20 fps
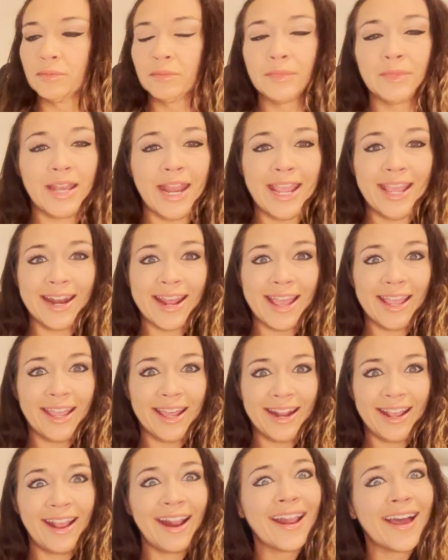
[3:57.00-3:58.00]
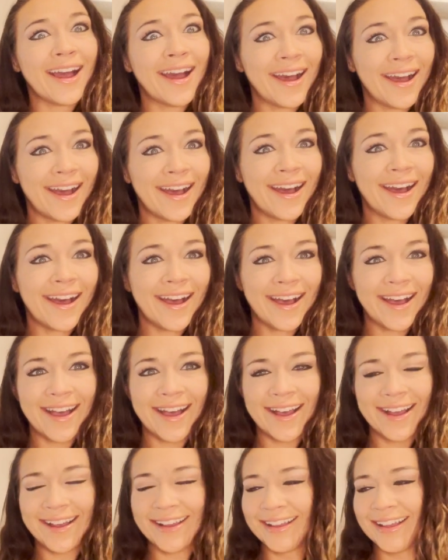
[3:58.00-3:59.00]
Naked eye, get it?
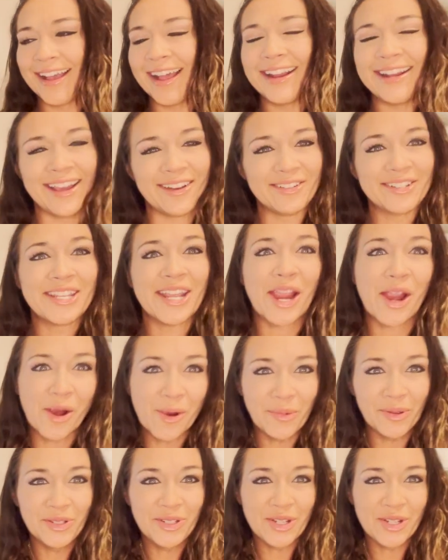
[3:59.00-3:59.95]
I know, terrible